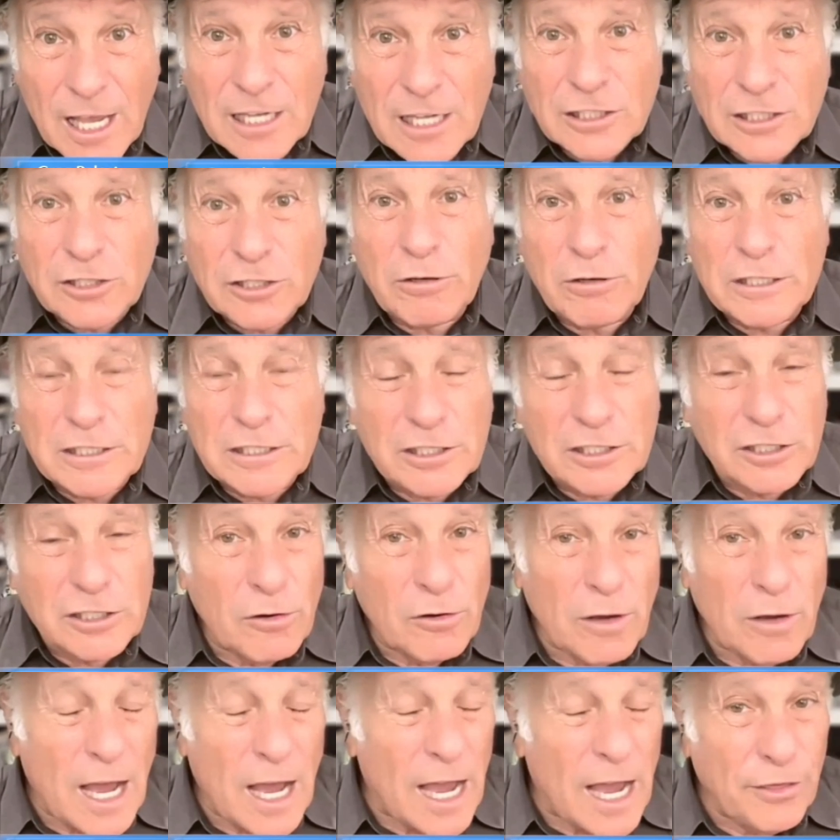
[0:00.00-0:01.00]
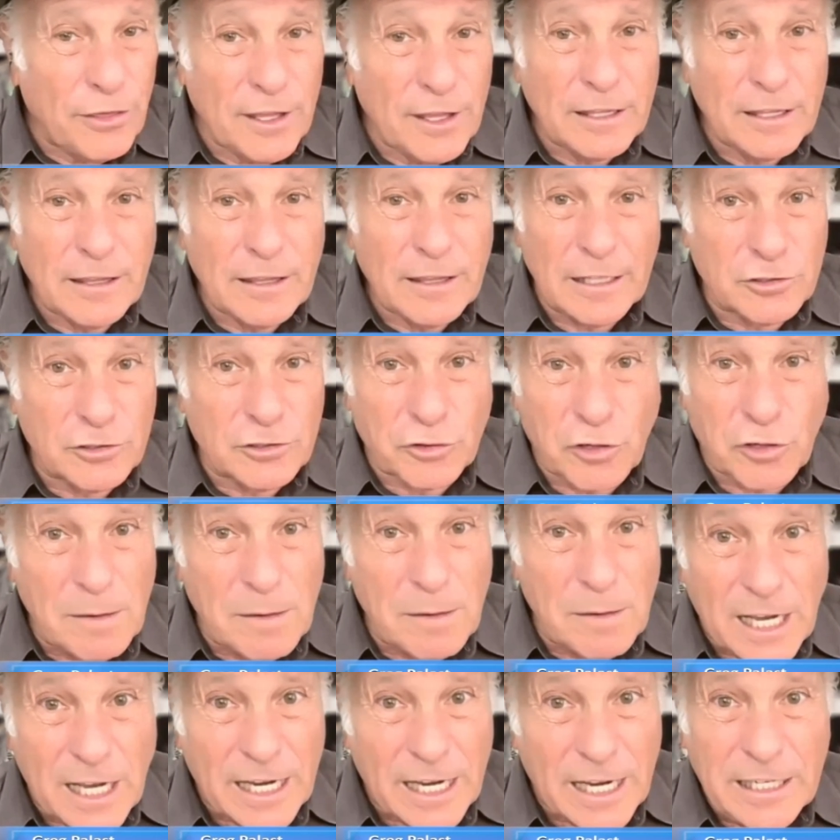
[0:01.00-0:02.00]
So I think that
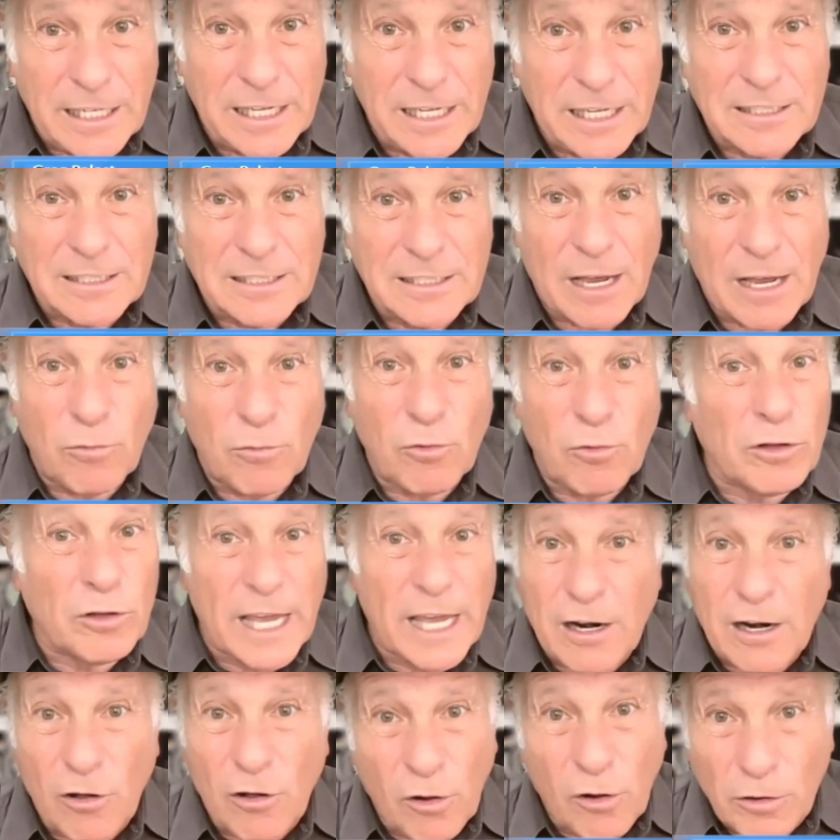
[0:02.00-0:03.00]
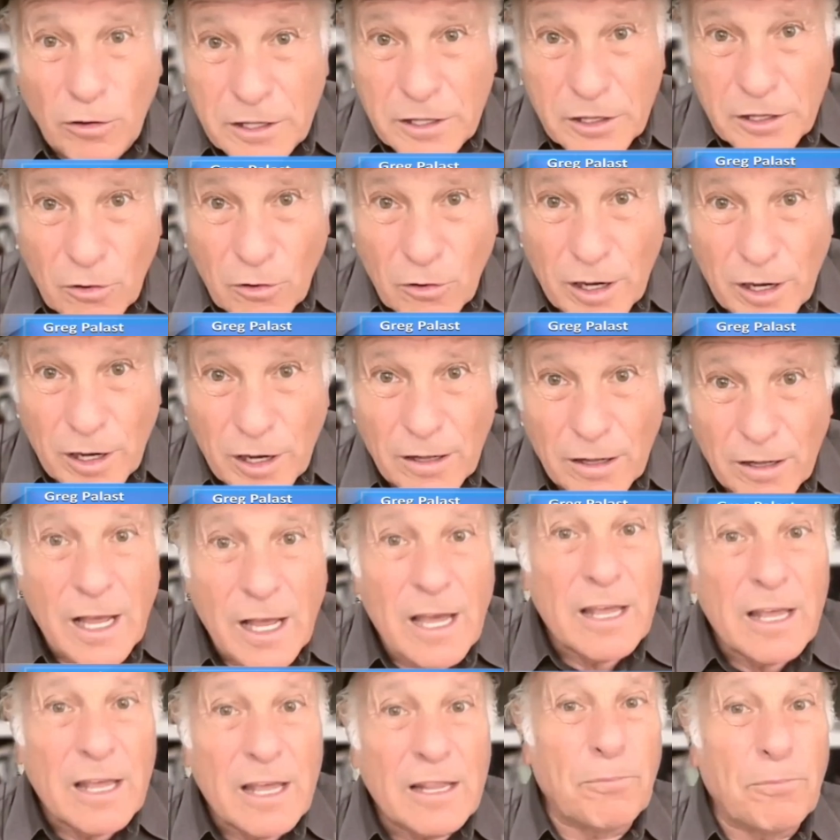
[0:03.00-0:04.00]
Trump's idea is that we'll get a hold of the oil,
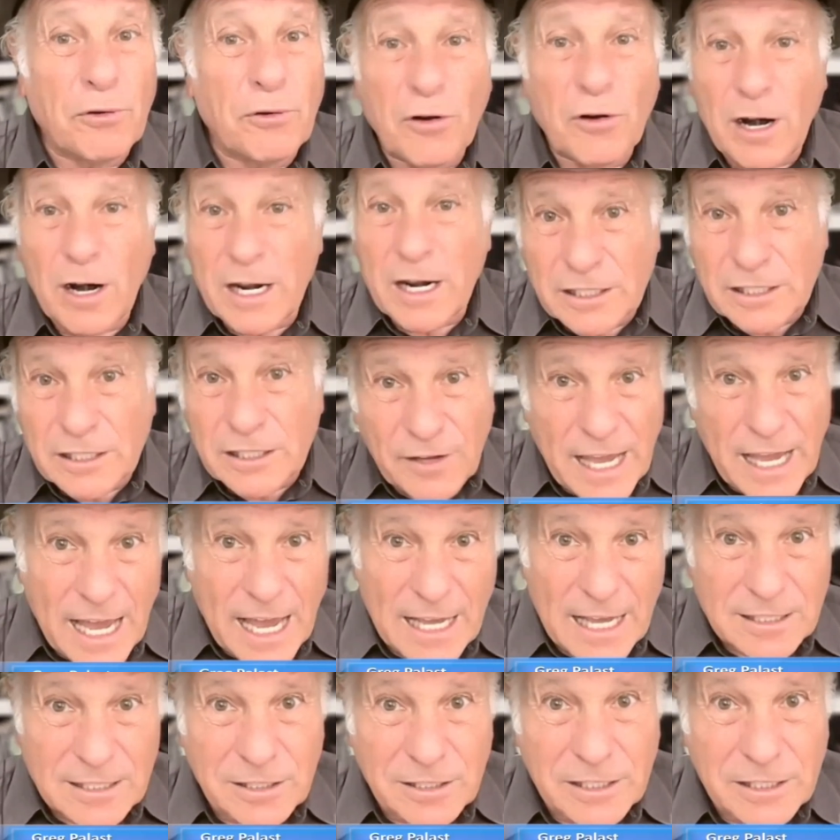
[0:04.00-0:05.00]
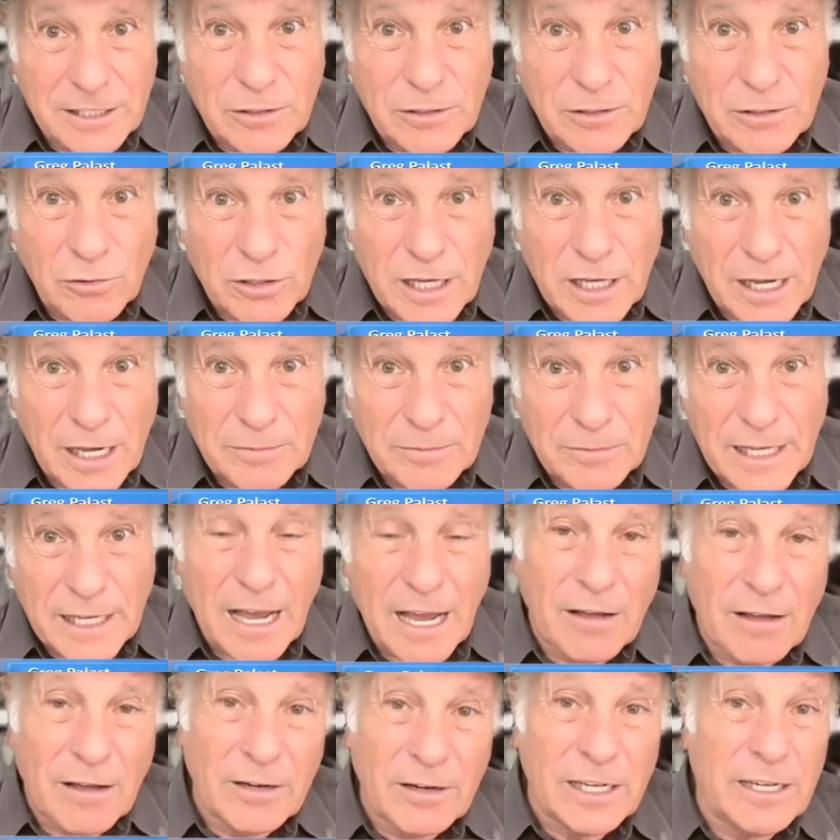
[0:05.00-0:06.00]
the price of gasoline will come
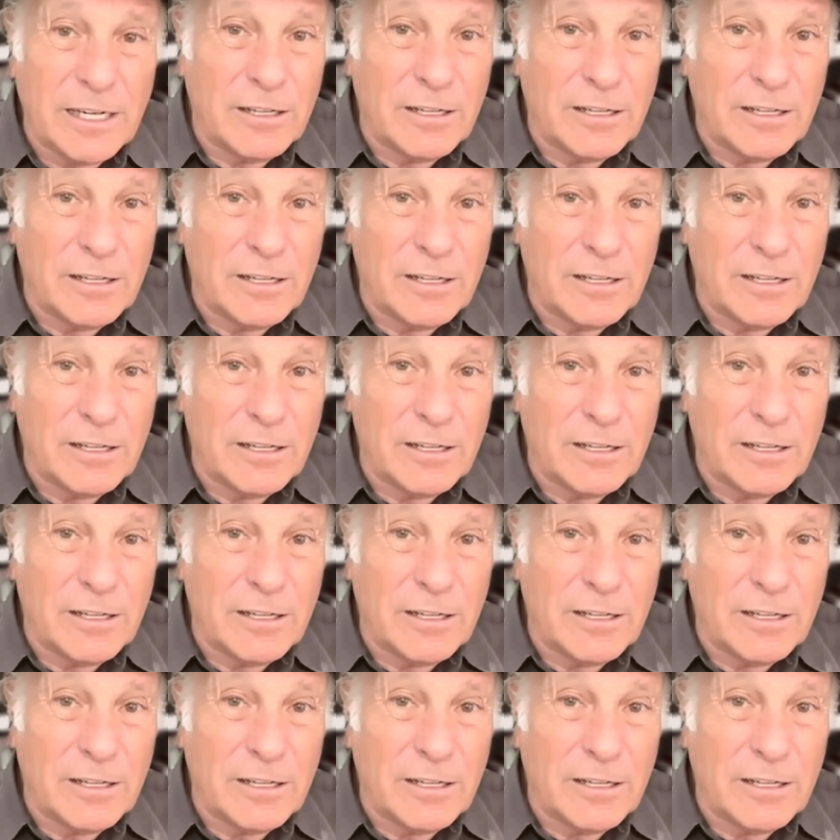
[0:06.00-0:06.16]
down, and he'll